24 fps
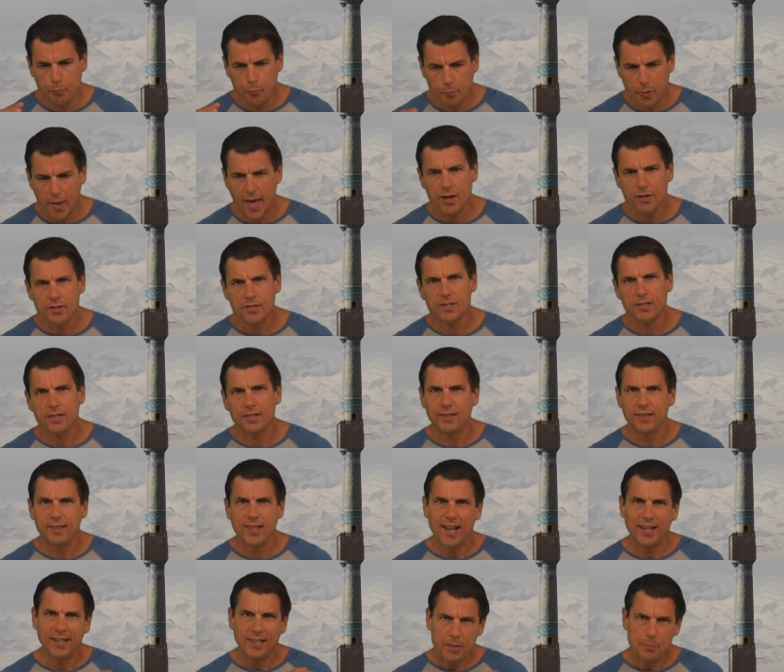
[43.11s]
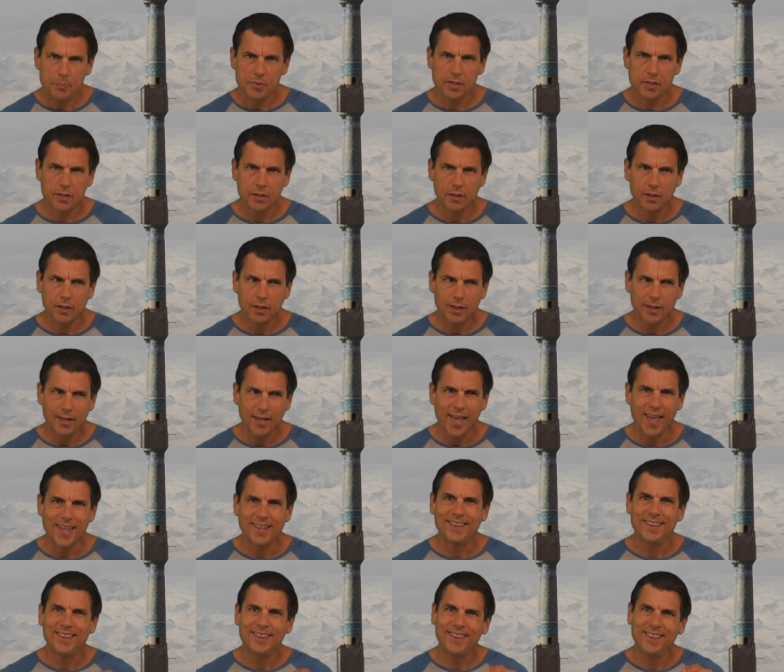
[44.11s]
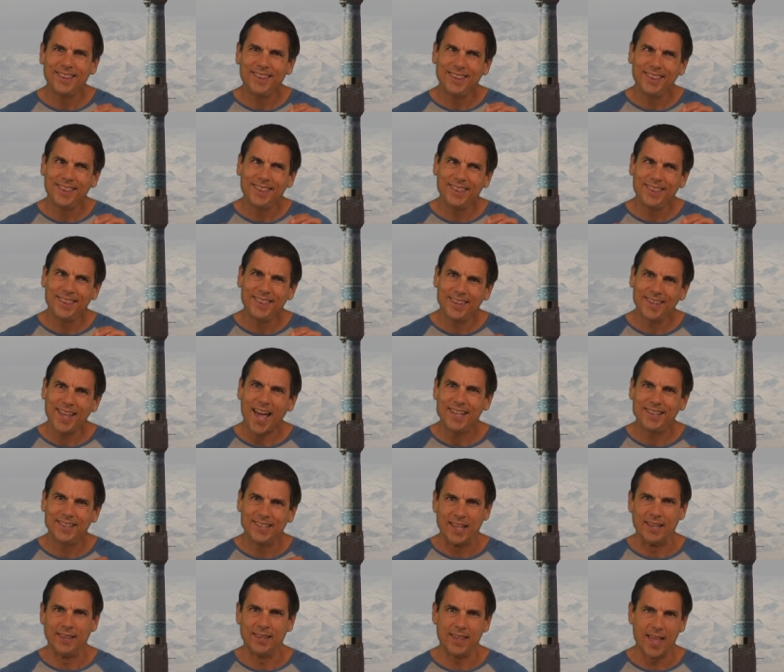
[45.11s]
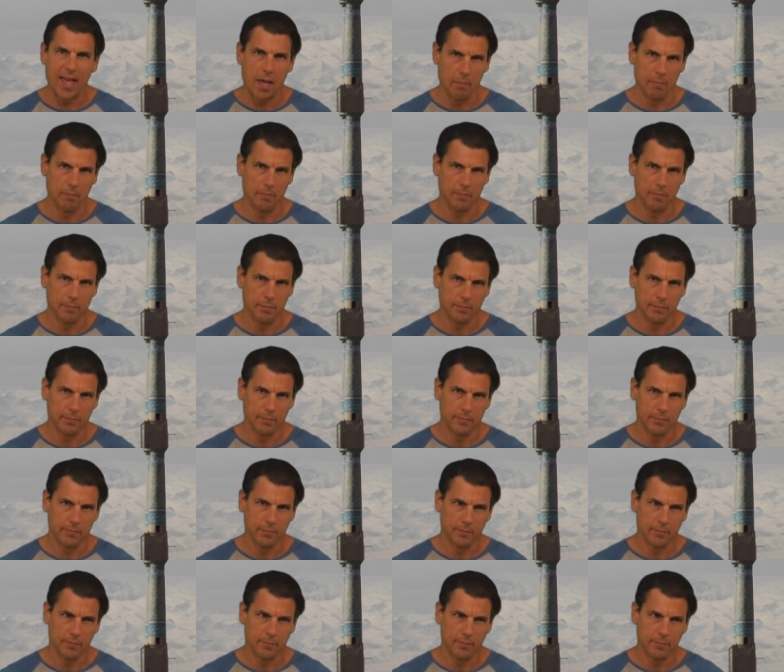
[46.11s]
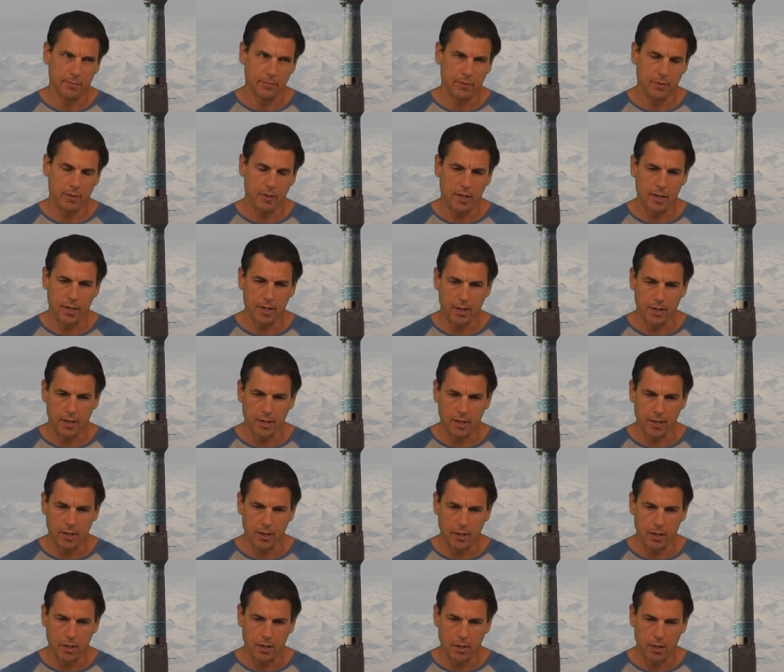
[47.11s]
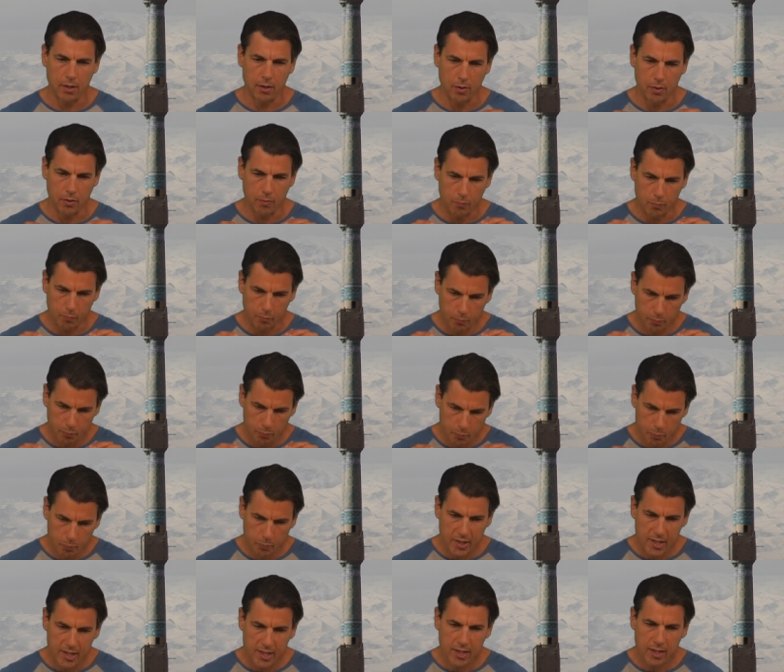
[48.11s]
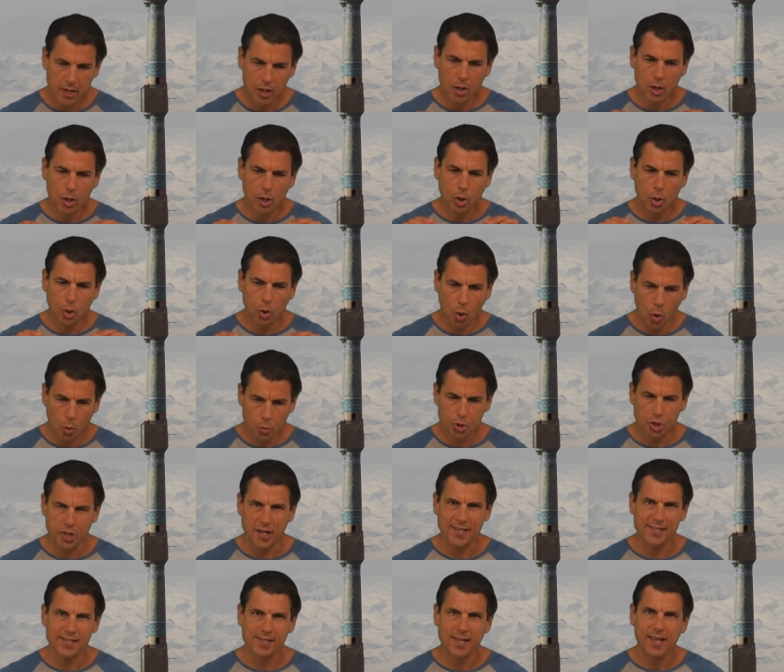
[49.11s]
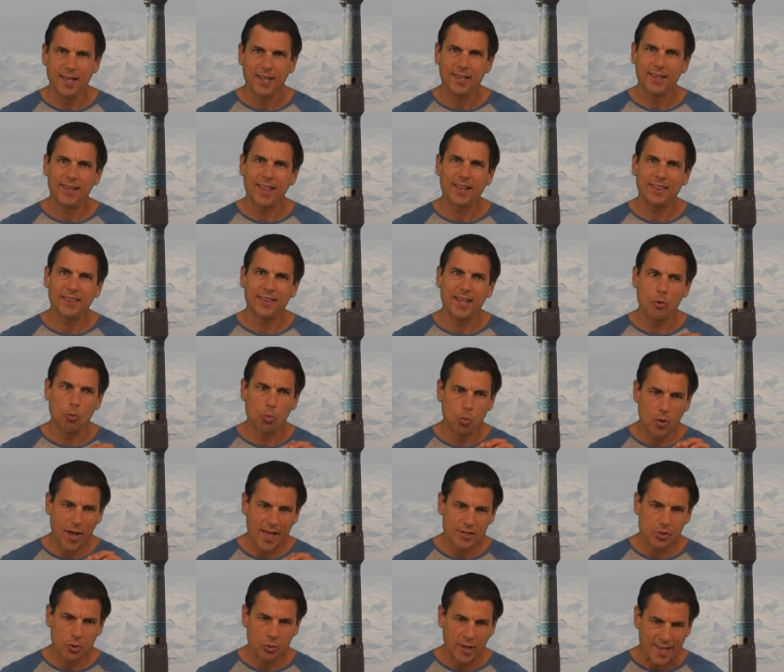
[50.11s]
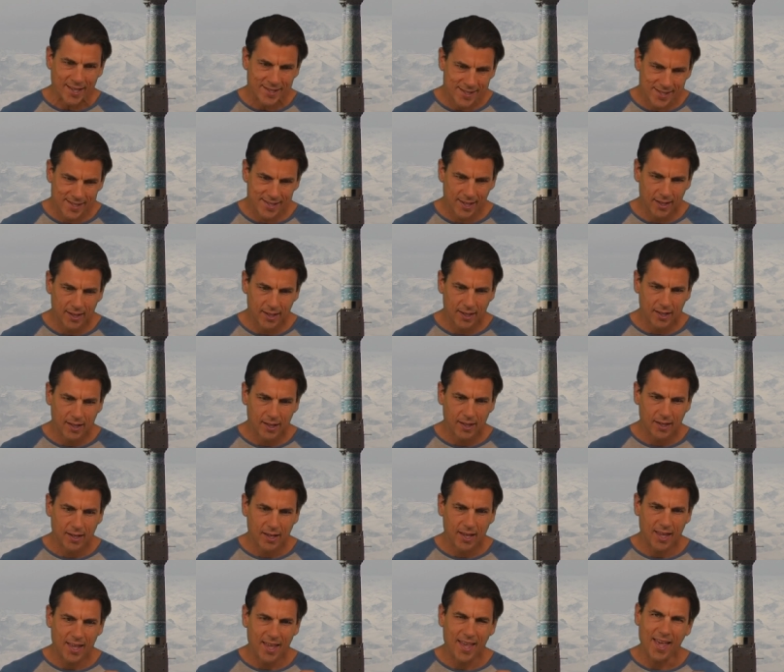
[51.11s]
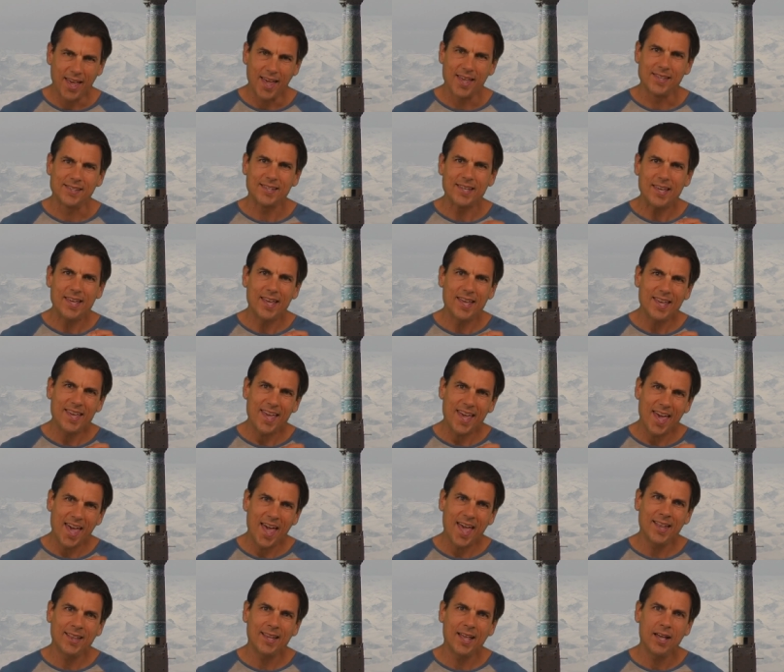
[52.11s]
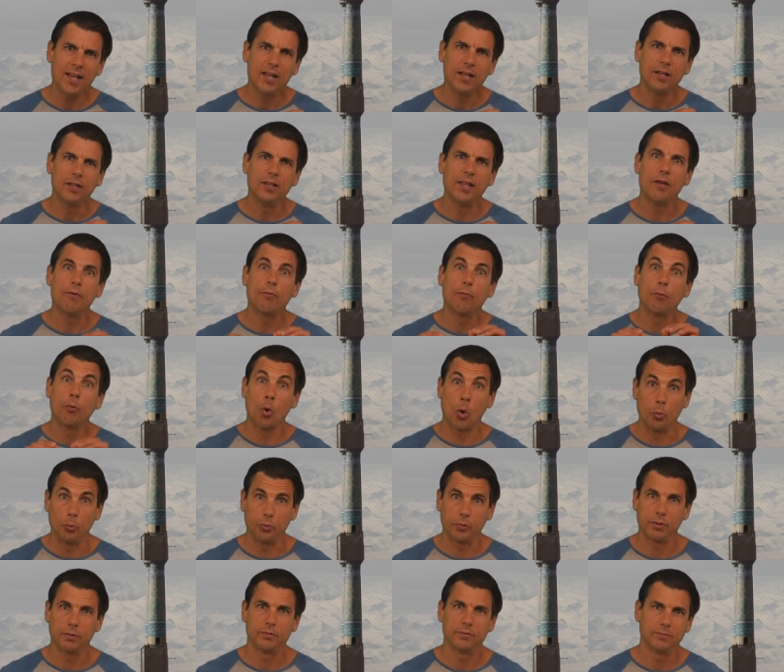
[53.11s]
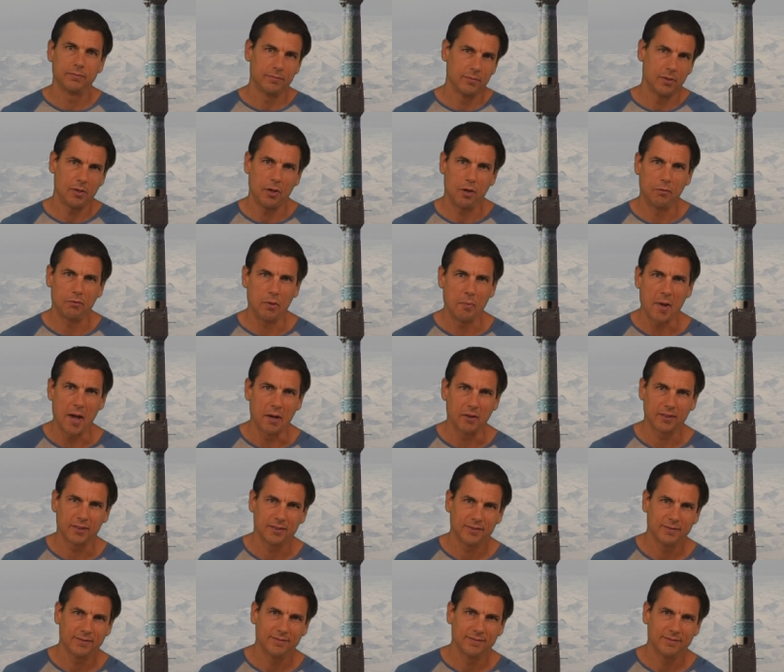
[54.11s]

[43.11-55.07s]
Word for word: Purse the lips and tighten them. Uh, be conscious that the resonance is in the front of the mouth.